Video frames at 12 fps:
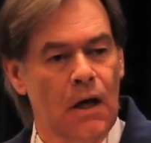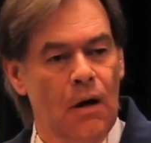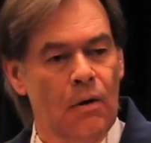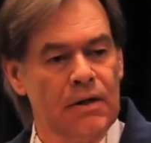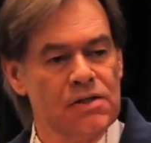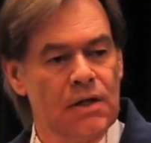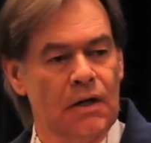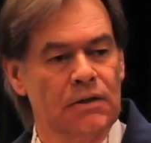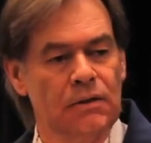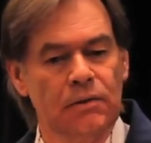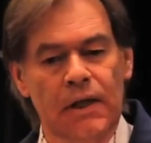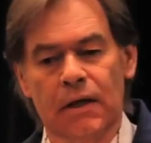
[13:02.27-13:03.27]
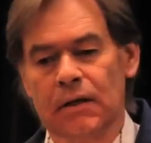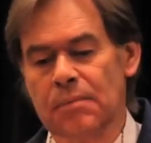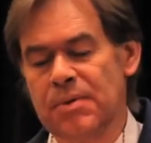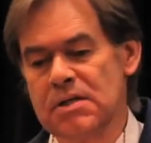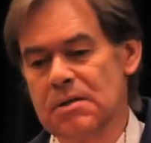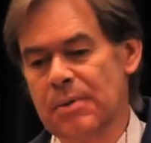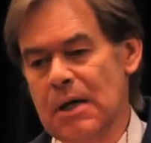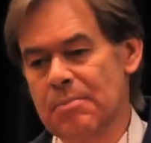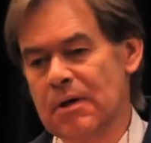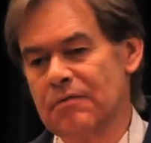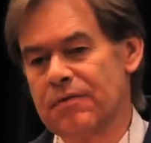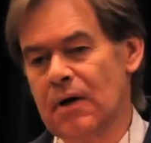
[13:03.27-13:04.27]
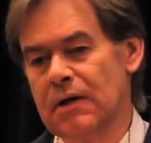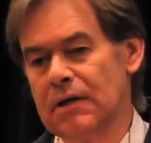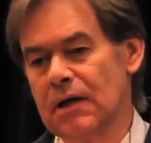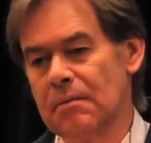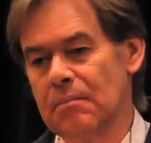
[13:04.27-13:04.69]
Or they start doodling on the piece of paper in front of them.